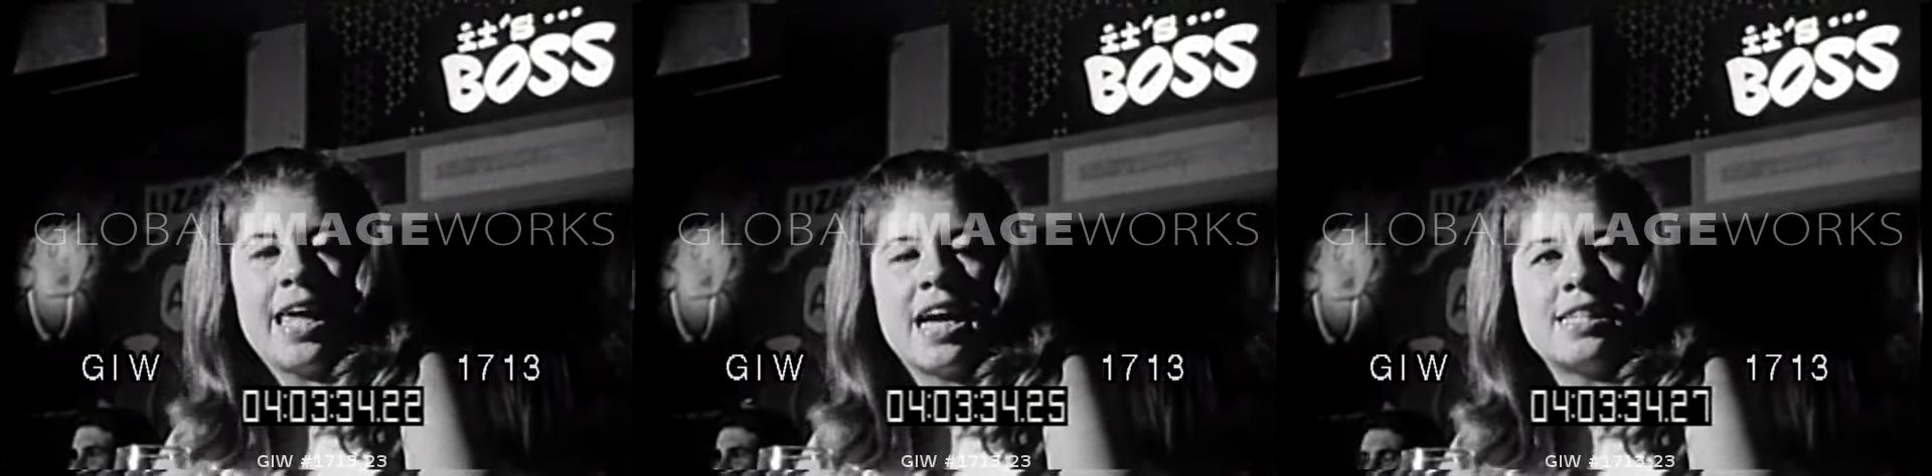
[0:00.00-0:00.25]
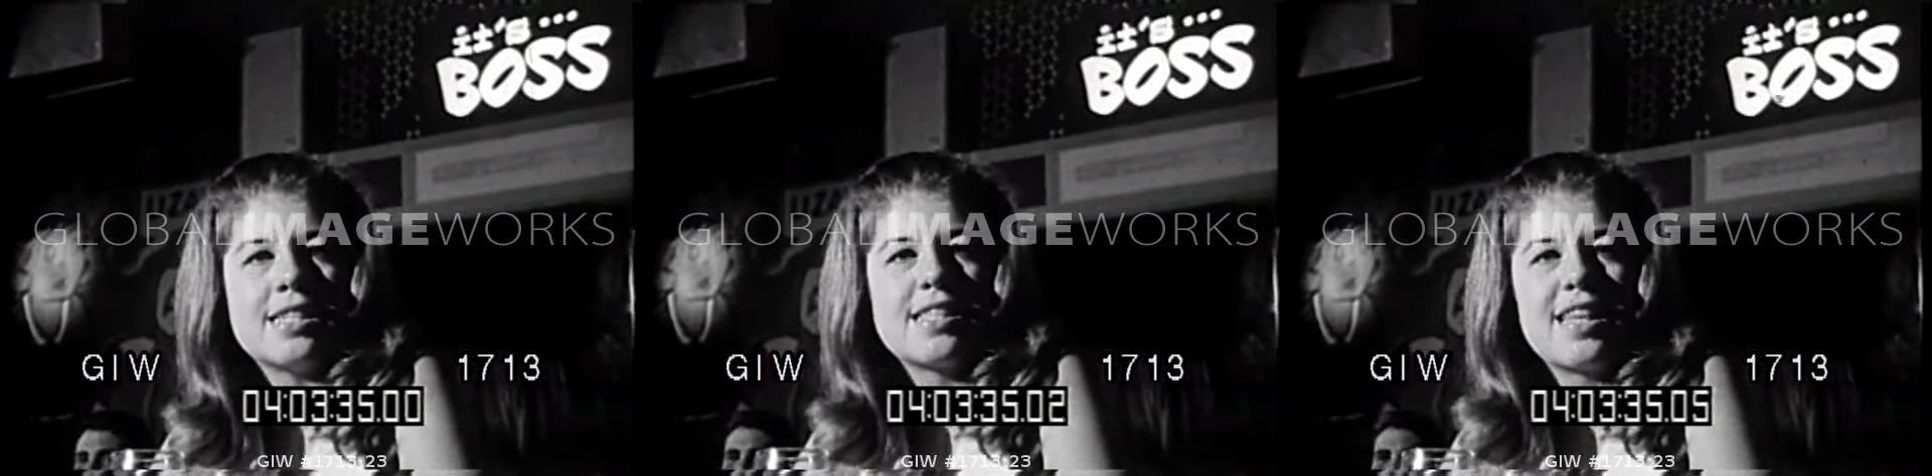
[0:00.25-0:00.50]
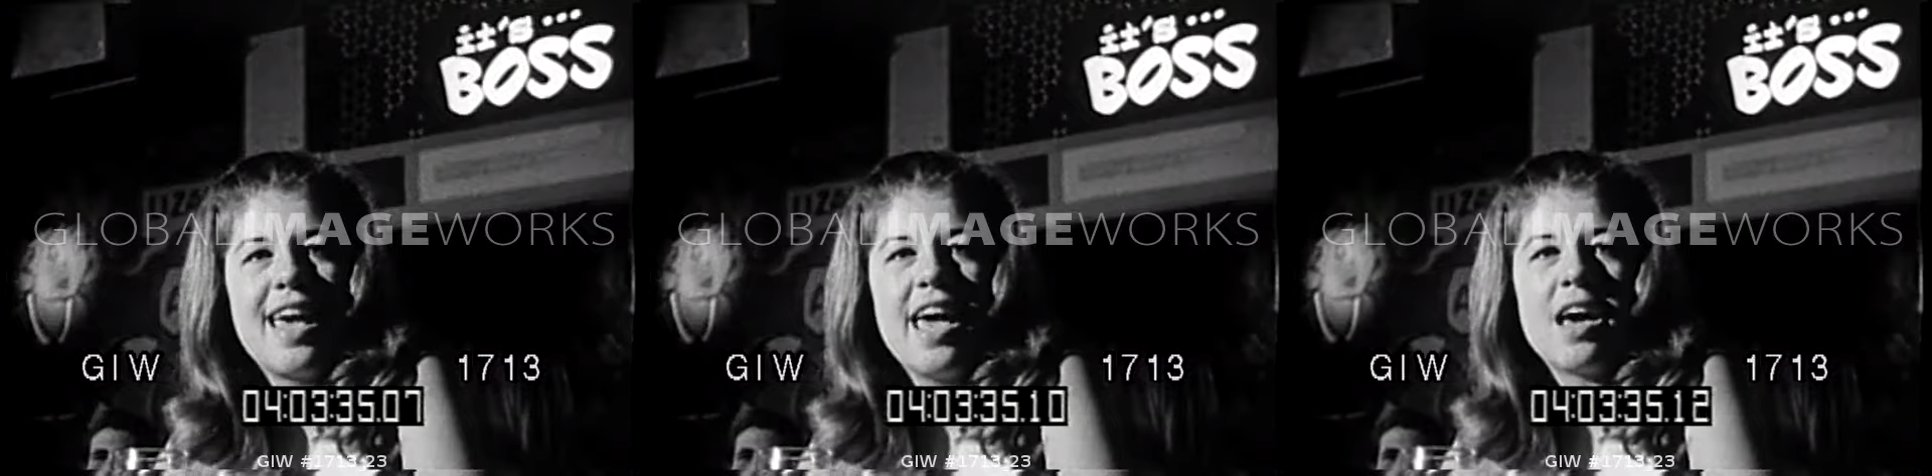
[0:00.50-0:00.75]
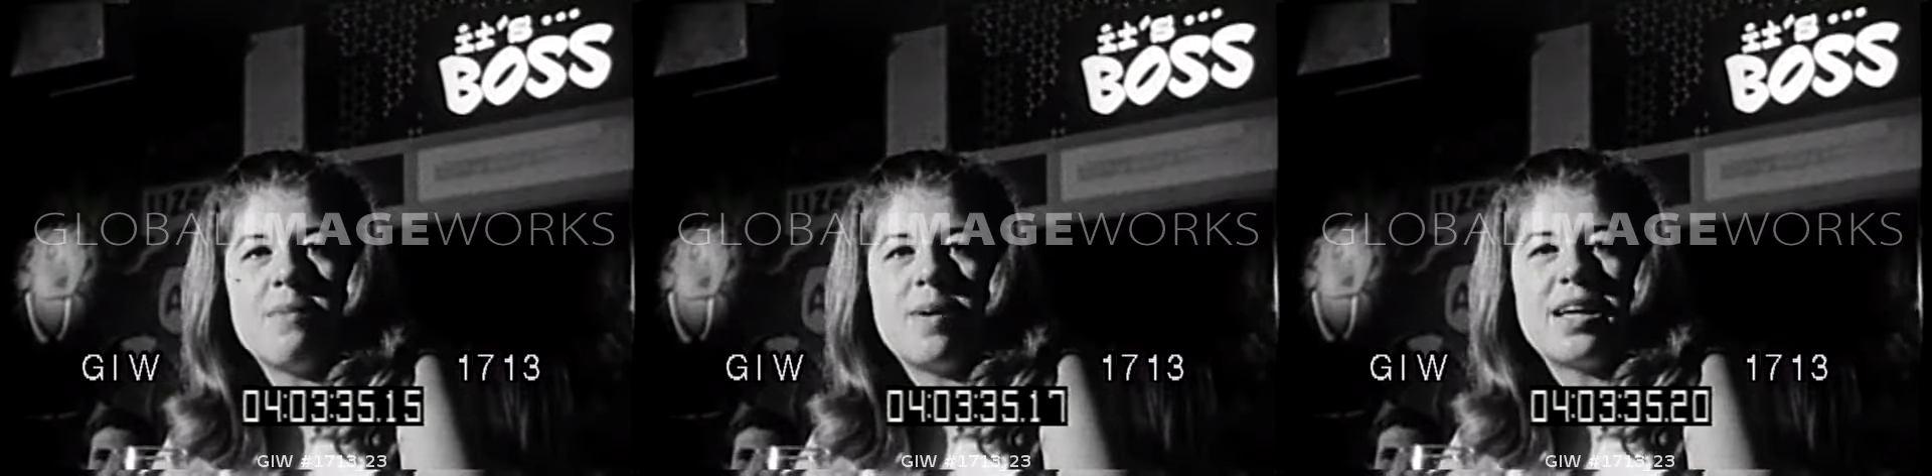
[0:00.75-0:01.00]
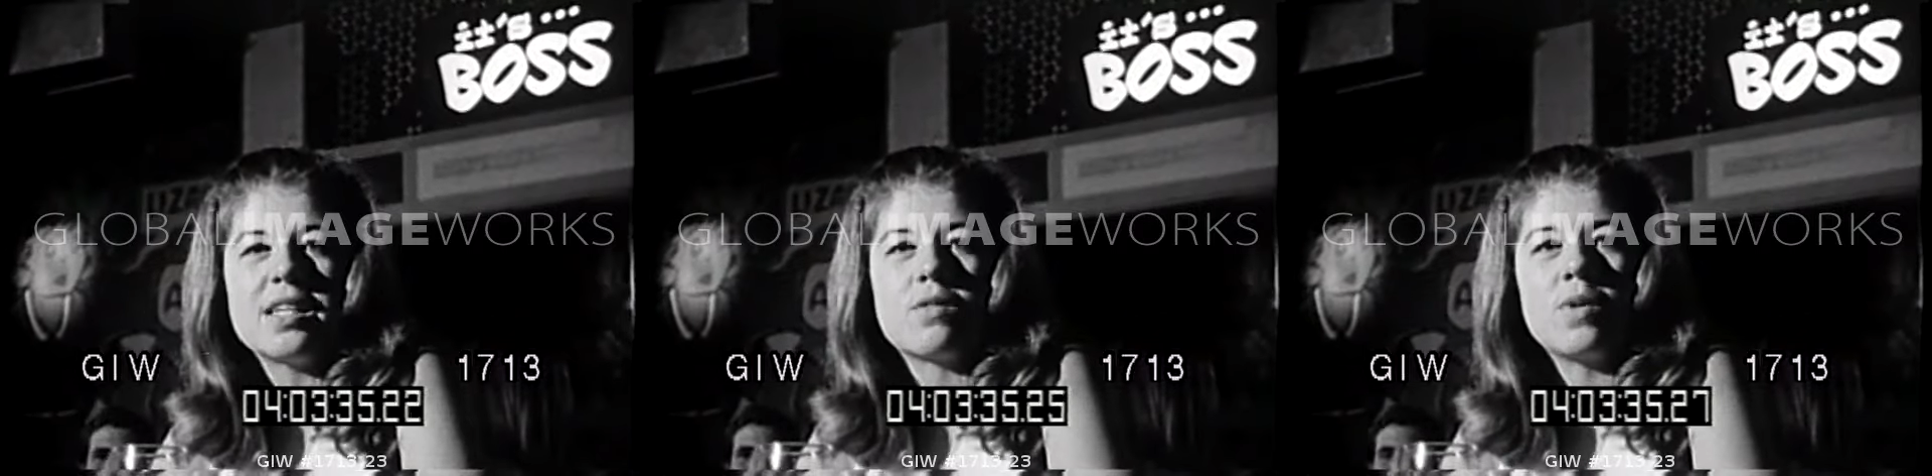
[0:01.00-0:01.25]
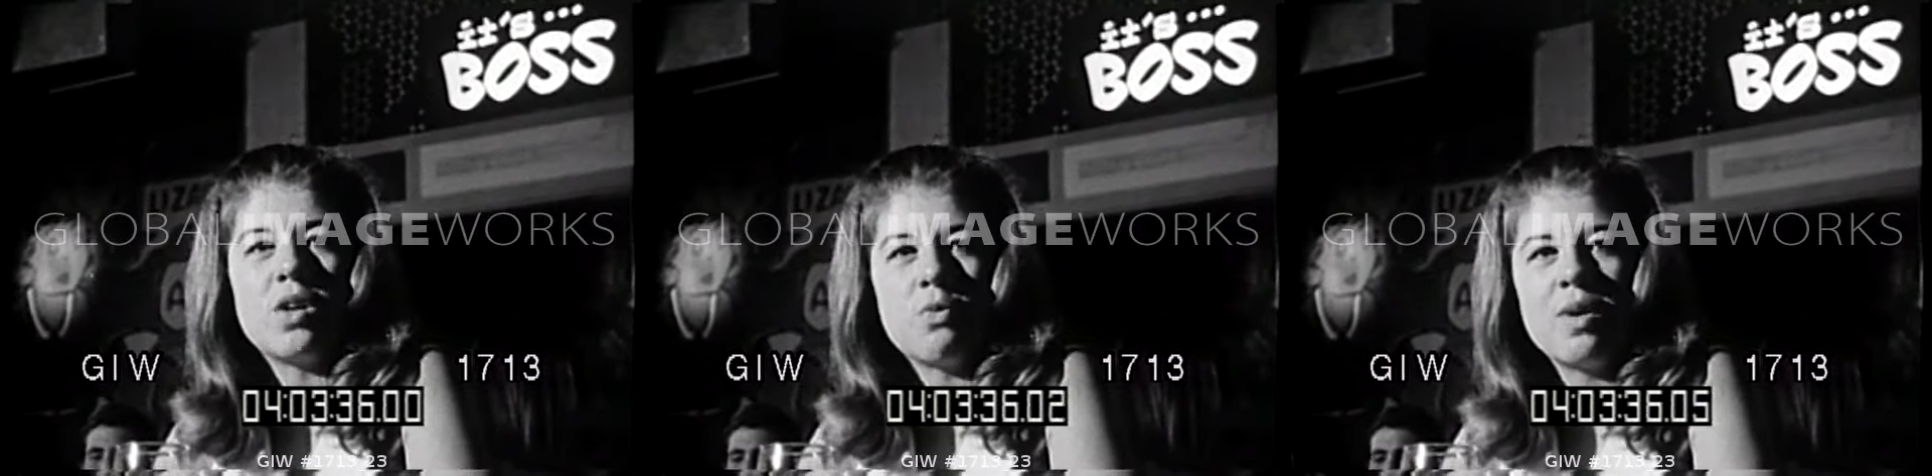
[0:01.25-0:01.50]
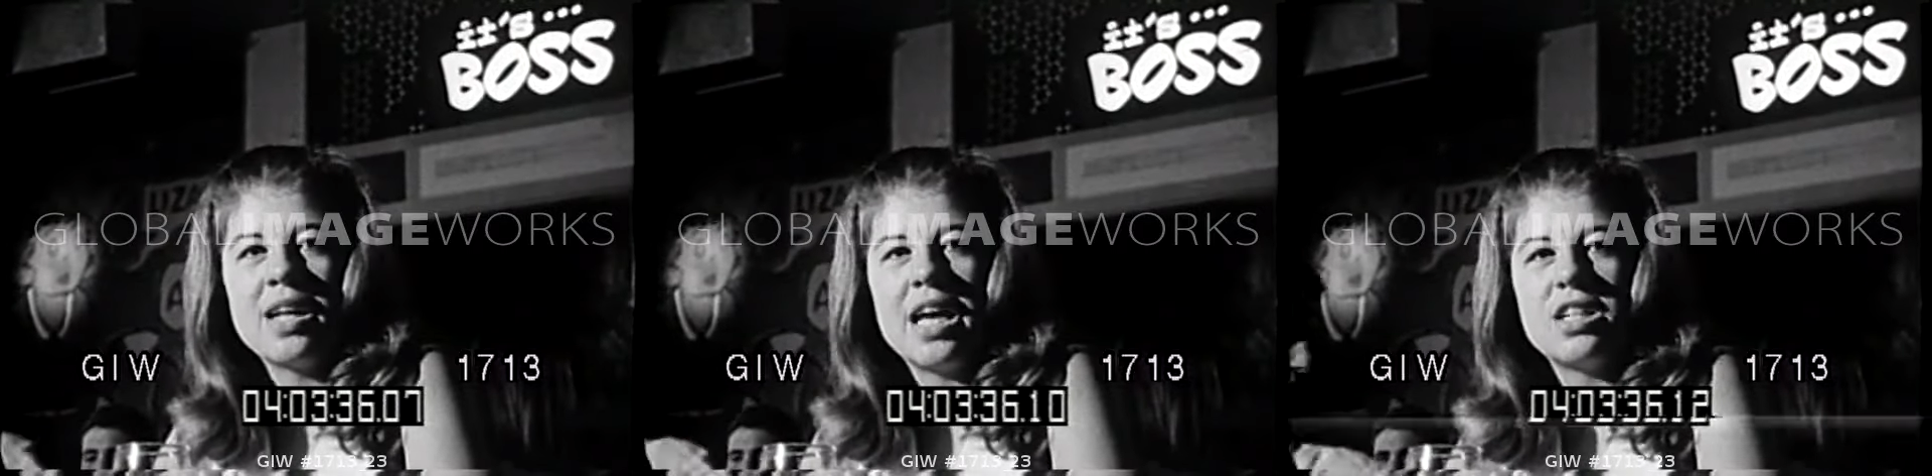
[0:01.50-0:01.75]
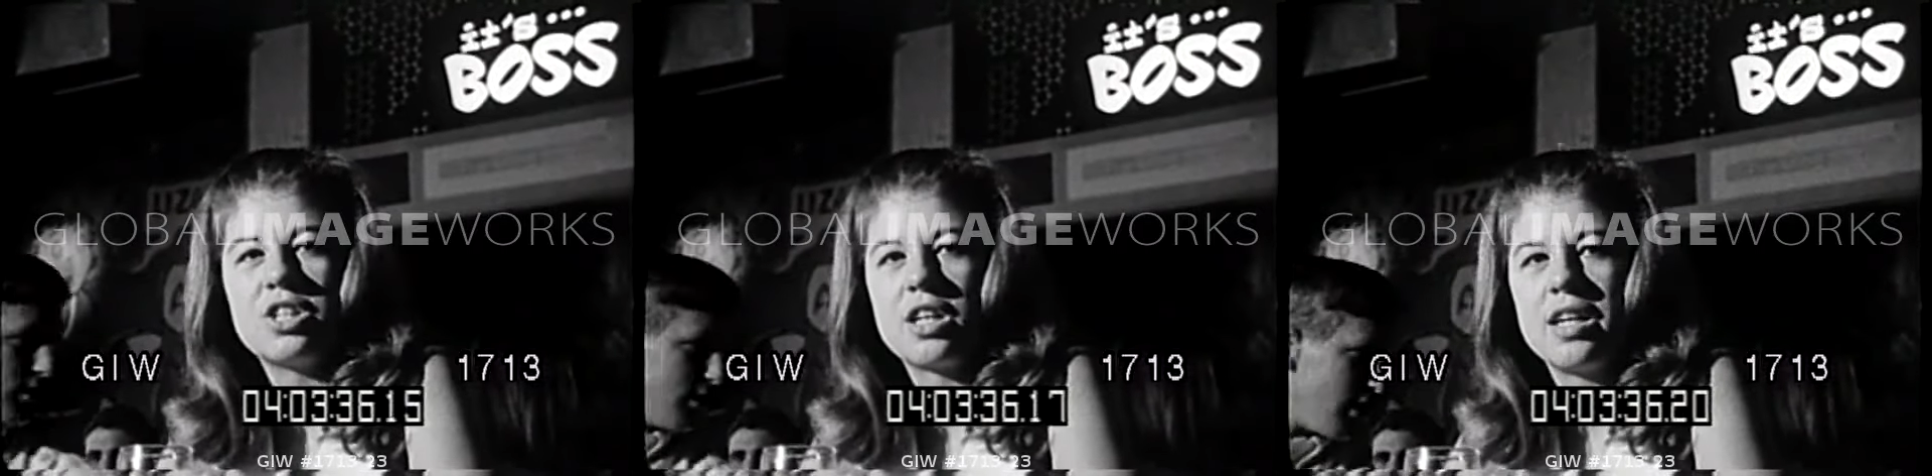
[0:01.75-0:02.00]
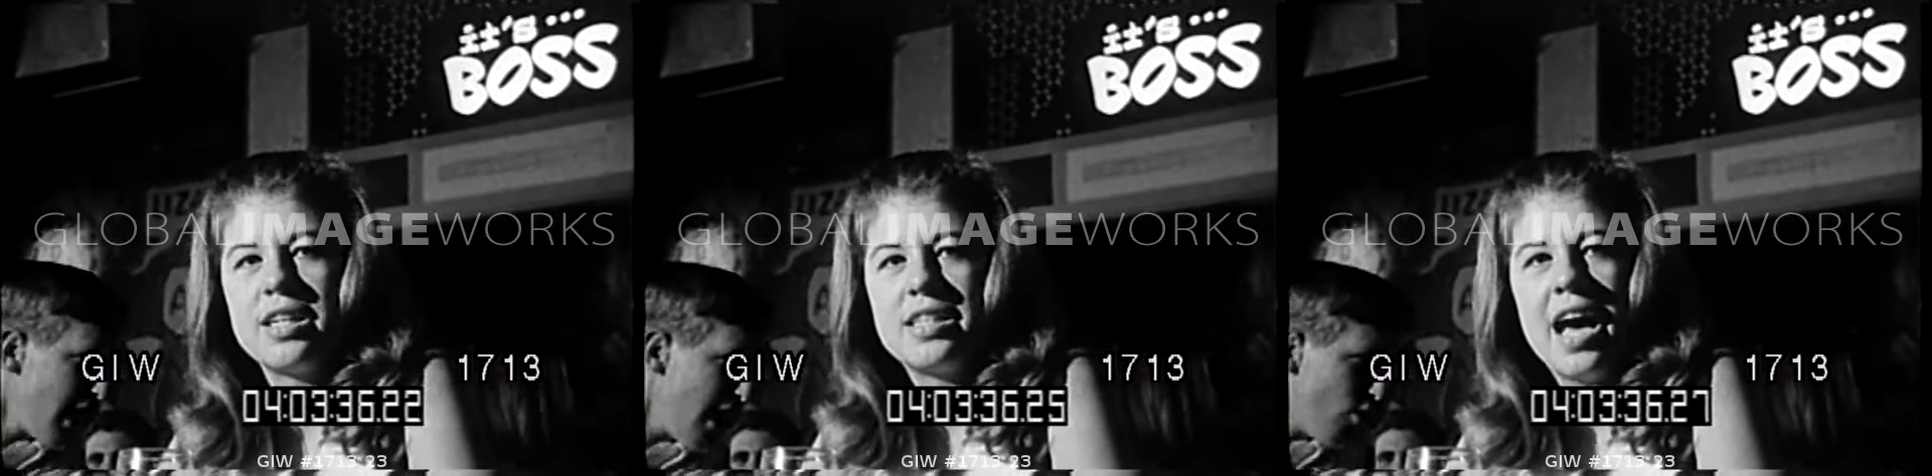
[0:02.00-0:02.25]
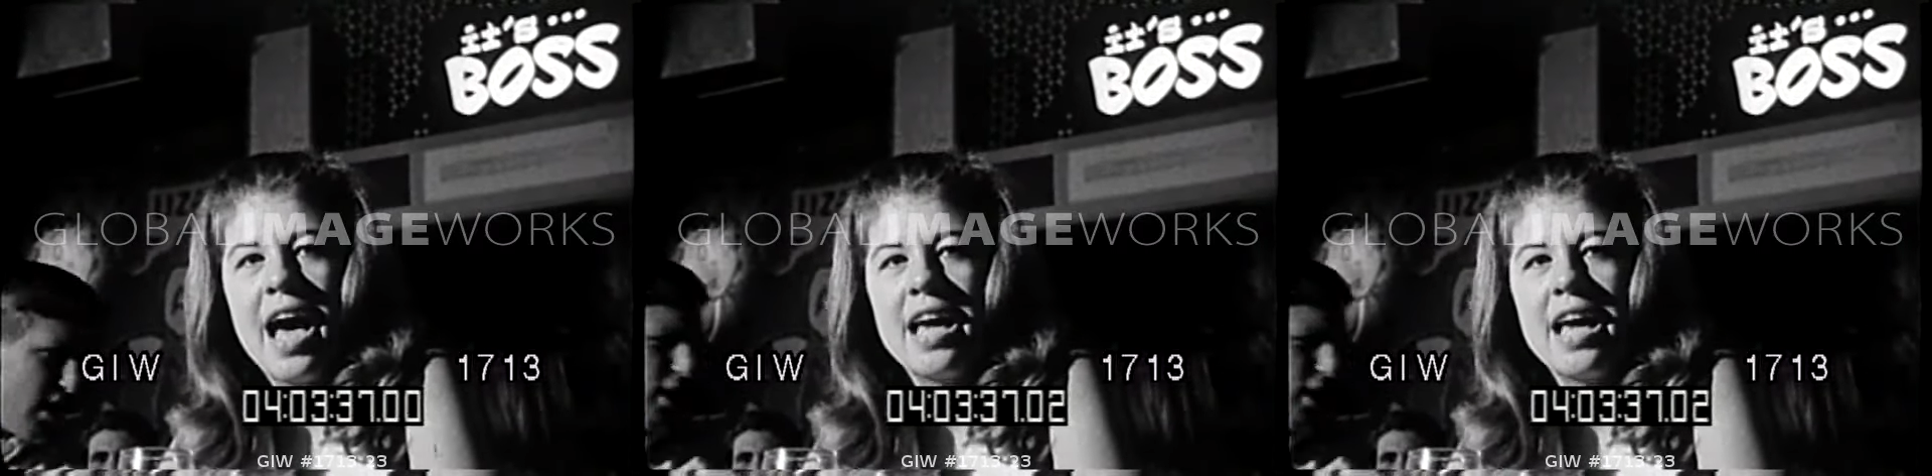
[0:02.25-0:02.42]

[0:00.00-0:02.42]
I just can't because when you realize you're going to die,